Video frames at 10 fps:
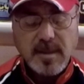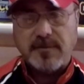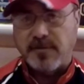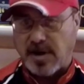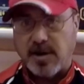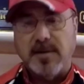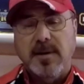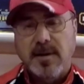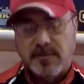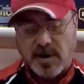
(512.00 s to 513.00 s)
Very,
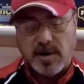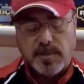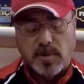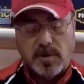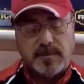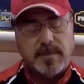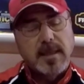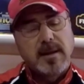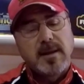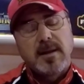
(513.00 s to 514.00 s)
very important.
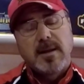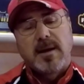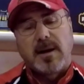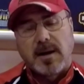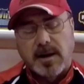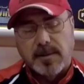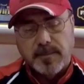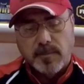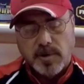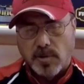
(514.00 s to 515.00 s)

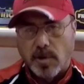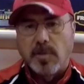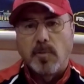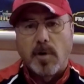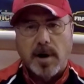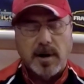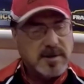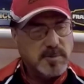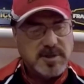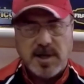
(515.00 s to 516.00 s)
When you're on the water,
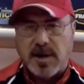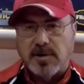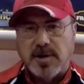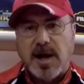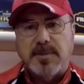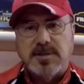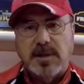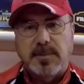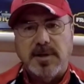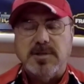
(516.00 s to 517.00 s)
as we said, our time is
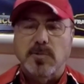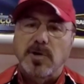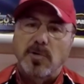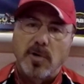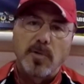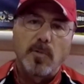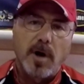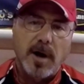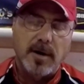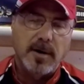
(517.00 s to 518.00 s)
limited, so when you're on the
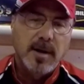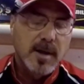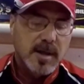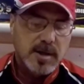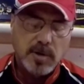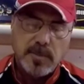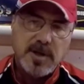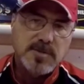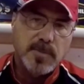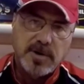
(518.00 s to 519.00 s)
water, you want to be
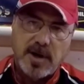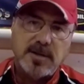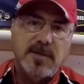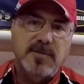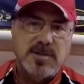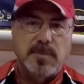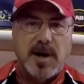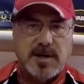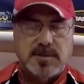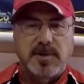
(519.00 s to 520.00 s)
as productive as you
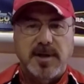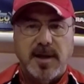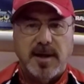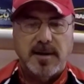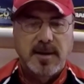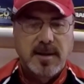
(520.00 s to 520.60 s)
possibly can.